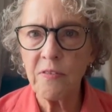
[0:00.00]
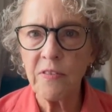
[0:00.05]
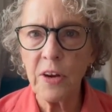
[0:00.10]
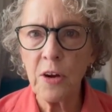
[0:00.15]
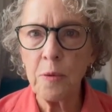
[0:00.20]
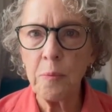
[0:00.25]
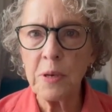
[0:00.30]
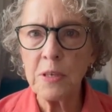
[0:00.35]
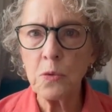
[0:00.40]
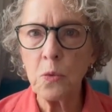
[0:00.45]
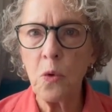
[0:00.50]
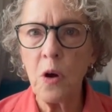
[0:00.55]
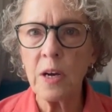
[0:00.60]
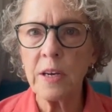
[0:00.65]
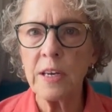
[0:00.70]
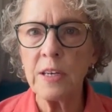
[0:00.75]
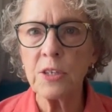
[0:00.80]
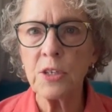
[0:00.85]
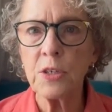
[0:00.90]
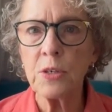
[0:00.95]
very best
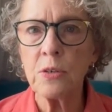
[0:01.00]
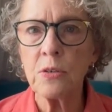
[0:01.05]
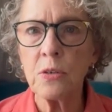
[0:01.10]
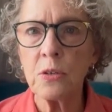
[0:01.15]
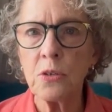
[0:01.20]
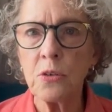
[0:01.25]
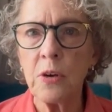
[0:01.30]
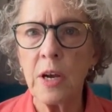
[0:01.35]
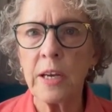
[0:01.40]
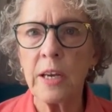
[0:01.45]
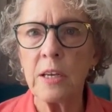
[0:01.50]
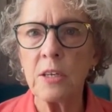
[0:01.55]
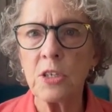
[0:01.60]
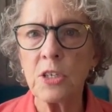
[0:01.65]
walking shoes or trekking